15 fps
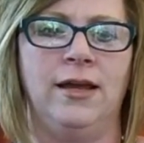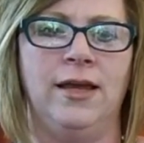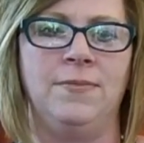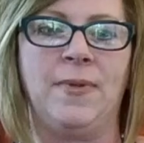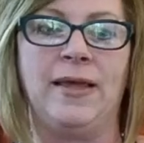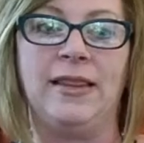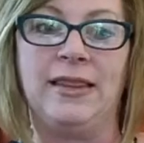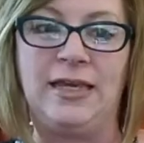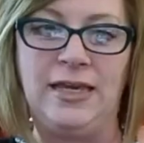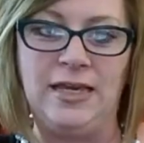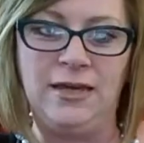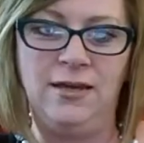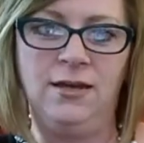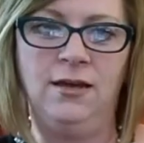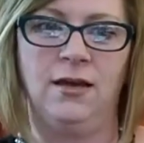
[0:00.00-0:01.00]
In my
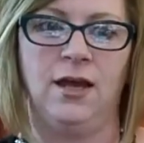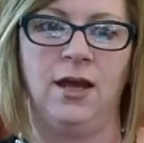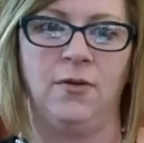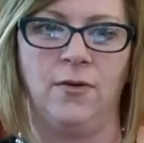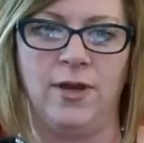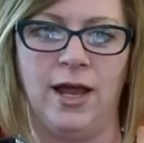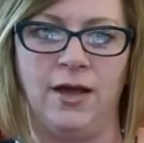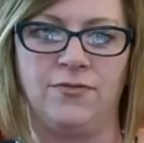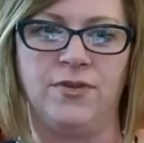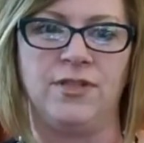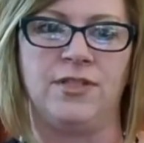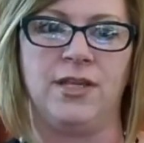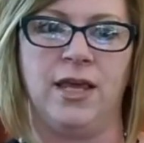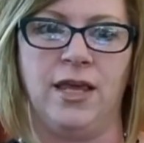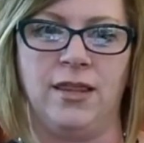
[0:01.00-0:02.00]
league, I would have to
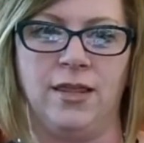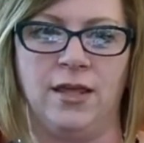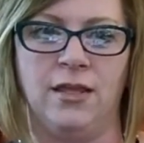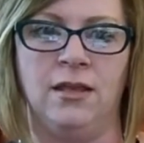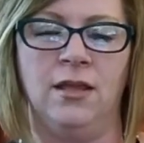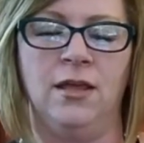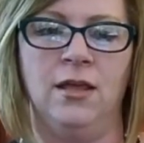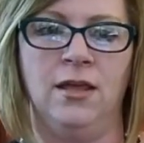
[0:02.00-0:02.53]
say that